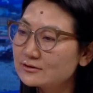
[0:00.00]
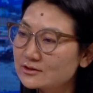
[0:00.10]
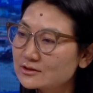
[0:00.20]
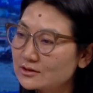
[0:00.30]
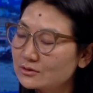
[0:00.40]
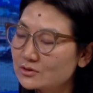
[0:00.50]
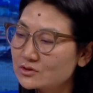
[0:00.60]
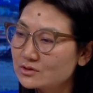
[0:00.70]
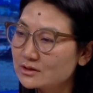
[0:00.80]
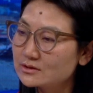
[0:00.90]
trucks are not
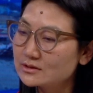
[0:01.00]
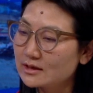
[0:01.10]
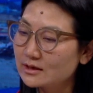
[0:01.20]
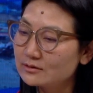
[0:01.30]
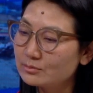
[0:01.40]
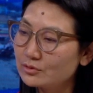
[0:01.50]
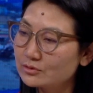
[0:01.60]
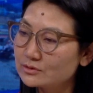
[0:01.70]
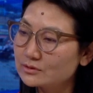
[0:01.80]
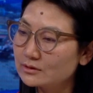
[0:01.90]
stranded at the
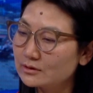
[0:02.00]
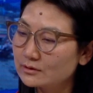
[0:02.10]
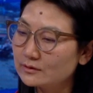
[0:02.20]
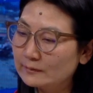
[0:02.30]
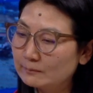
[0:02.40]
border